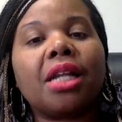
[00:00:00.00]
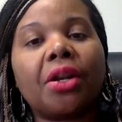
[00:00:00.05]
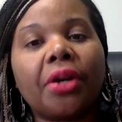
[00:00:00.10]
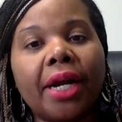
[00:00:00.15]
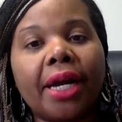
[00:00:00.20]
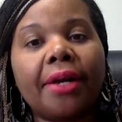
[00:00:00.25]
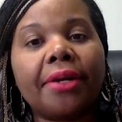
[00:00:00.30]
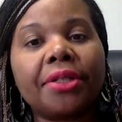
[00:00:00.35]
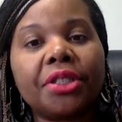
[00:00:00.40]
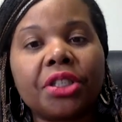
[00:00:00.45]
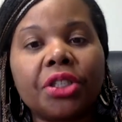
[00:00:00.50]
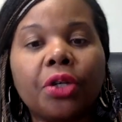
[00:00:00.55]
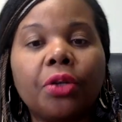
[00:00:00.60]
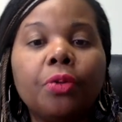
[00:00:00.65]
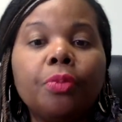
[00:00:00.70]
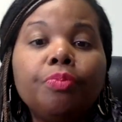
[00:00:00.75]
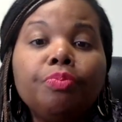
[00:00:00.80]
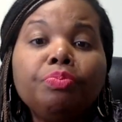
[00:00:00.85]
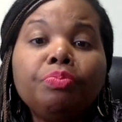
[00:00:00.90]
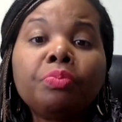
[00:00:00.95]
house.
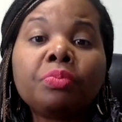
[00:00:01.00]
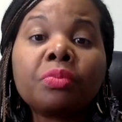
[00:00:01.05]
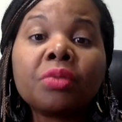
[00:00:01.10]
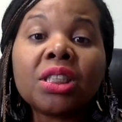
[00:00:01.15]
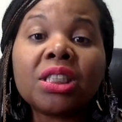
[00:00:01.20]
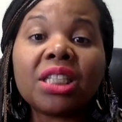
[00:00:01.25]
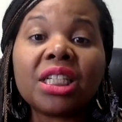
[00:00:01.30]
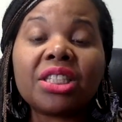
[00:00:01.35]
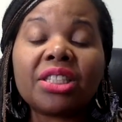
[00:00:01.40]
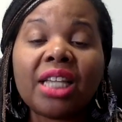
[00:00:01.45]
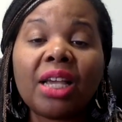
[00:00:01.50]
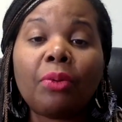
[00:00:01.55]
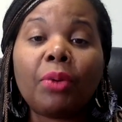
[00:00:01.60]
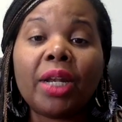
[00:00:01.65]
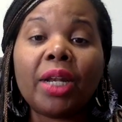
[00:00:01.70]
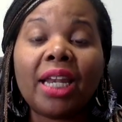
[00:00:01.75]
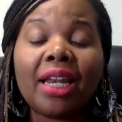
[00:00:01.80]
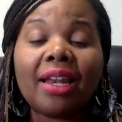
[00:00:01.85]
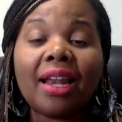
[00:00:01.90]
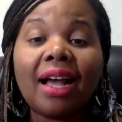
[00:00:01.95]
So let's say we
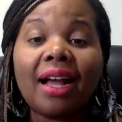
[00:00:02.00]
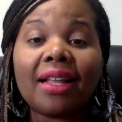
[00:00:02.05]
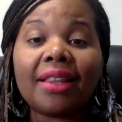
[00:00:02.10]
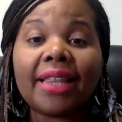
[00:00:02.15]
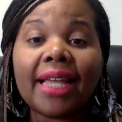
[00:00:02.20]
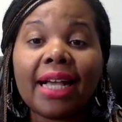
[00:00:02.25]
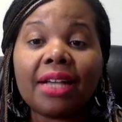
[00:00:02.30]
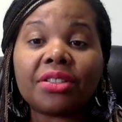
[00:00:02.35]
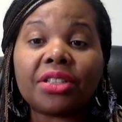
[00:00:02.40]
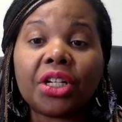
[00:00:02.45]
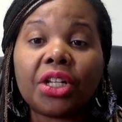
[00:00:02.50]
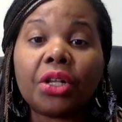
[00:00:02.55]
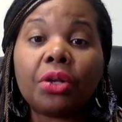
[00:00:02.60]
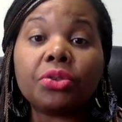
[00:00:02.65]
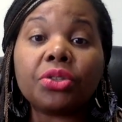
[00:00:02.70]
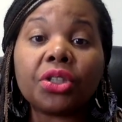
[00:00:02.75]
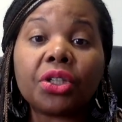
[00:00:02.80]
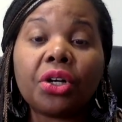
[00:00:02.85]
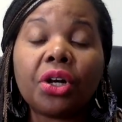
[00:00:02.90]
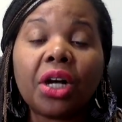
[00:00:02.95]
need 9,000 in
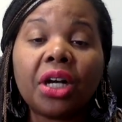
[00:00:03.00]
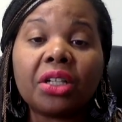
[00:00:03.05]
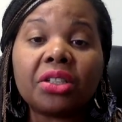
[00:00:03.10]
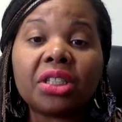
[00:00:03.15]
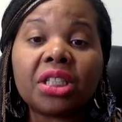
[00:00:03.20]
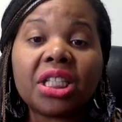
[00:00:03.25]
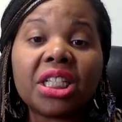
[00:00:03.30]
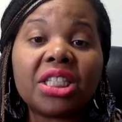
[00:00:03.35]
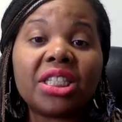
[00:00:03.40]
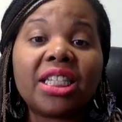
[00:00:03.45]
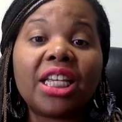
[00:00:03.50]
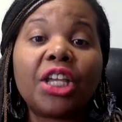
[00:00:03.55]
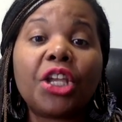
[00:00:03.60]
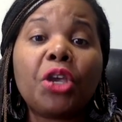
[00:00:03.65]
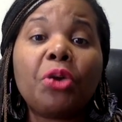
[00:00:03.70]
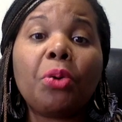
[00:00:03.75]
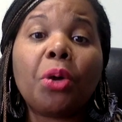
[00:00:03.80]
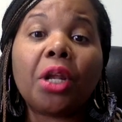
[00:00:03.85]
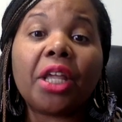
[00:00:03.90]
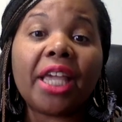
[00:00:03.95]
closing costs. Let's say
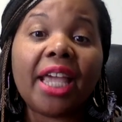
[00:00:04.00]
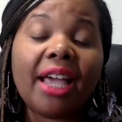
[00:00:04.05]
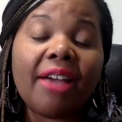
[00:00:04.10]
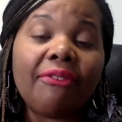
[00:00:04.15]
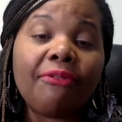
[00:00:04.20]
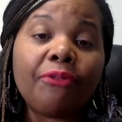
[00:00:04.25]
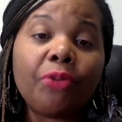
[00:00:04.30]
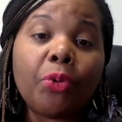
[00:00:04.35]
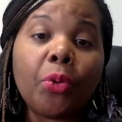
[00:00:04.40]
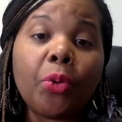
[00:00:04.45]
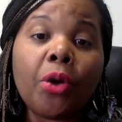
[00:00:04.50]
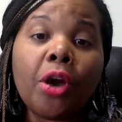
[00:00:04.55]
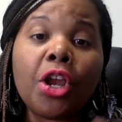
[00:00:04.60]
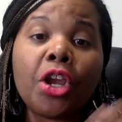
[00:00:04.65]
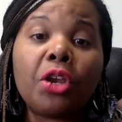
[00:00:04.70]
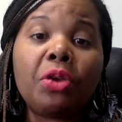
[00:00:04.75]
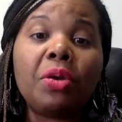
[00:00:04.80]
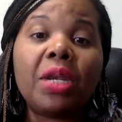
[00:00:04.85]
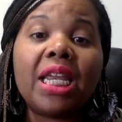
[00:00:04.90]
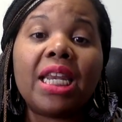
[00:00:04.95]
you only have 4 and
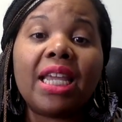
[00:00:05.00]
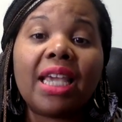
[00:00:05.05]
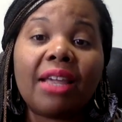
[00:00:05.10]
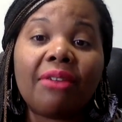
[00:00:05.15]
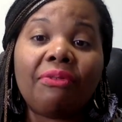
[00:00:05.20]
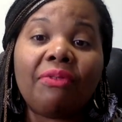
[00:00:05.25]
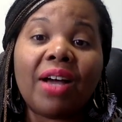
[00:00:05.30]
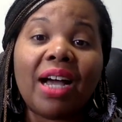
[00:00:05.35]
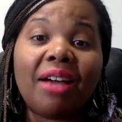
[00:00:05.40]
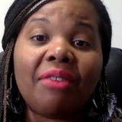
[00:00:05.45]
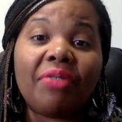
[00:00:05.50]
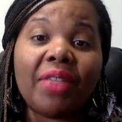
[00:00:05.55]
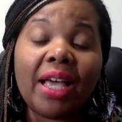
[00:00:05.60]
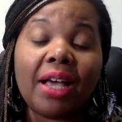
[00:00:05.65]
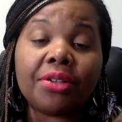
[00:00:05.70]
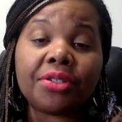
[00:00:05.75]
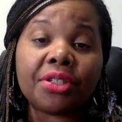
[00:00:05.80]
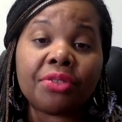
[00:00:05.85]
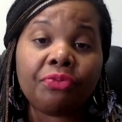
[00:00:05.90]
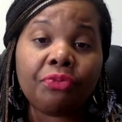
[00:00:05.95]
you need to get
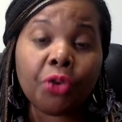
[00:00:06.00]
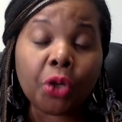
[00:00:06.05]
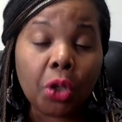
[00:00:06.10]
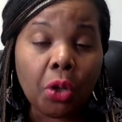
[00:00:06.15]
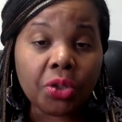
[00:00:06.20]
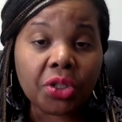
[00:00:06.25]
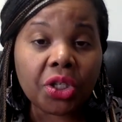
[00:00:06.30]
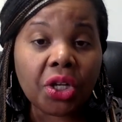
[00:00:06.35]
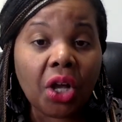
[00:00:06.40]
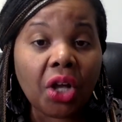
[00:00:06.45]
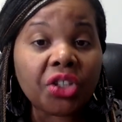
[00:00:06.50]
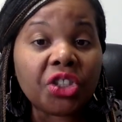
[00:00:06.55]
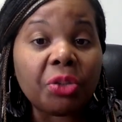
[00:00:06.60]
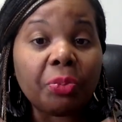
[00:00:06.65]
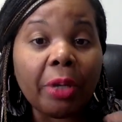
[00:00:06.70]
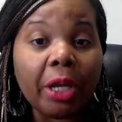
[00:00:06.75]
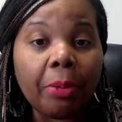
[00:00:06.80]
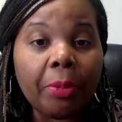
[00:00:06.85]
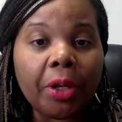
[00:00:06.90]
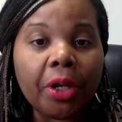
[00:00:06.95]
5,000 for closing costs to
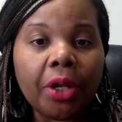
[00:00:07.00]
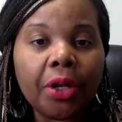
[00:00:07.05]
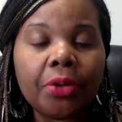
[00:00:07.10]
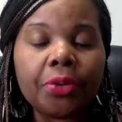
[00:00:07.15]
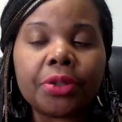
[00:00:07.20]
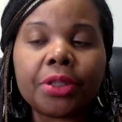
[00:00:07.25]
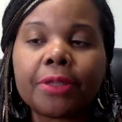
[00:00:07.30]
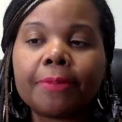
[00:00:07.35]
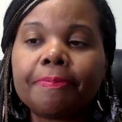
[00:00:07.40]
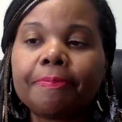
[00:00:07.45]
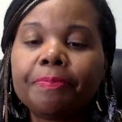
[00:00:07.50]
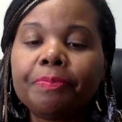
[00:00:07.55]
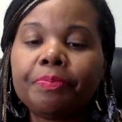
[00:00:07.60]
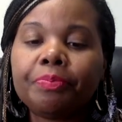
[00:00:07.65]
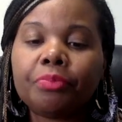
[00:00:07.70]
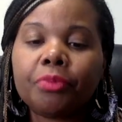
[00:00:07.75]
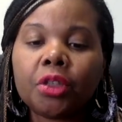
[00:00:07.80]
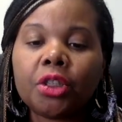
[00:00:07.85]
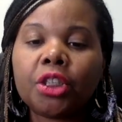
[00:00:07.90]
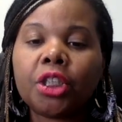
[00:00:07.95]
be able to close.
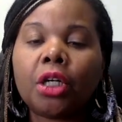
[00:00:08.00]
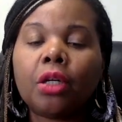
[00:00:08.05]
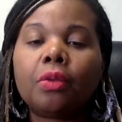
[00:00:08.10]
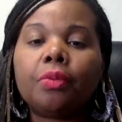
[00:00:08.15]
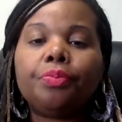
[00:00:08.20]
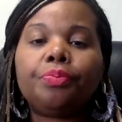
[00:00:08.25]
So